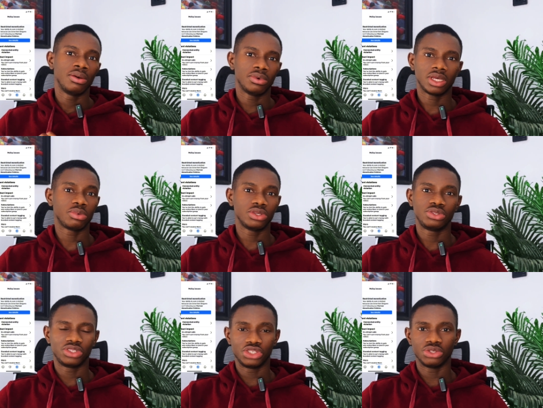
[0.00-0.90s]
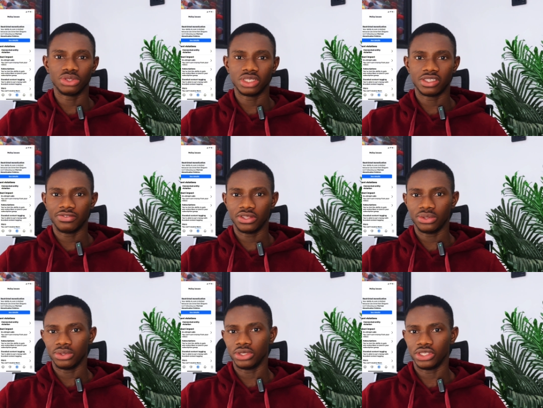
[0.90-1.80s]
what I'm going to teach you on this
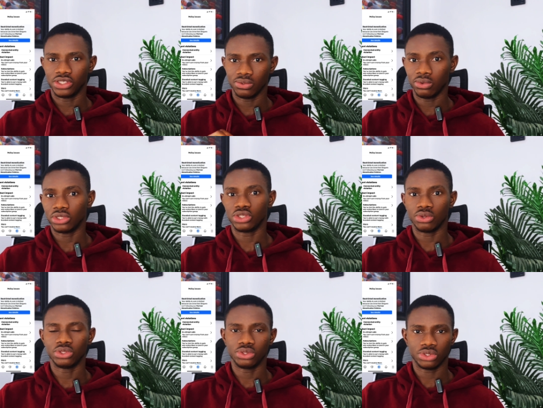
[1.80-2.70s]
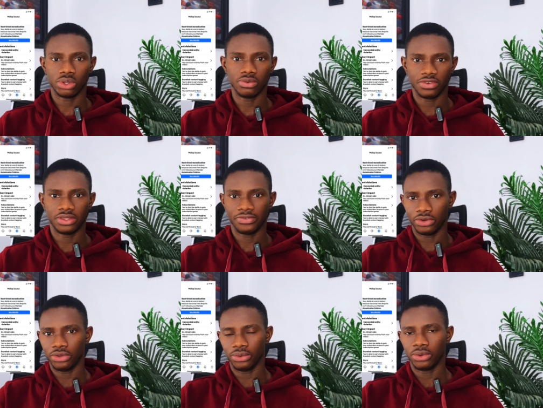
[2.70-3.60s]
video is what is going to solve it
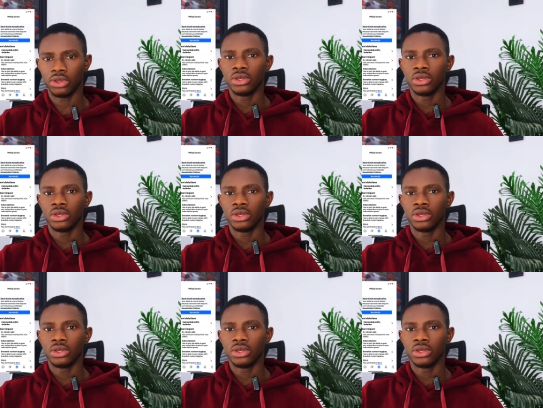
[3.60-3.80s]
for you.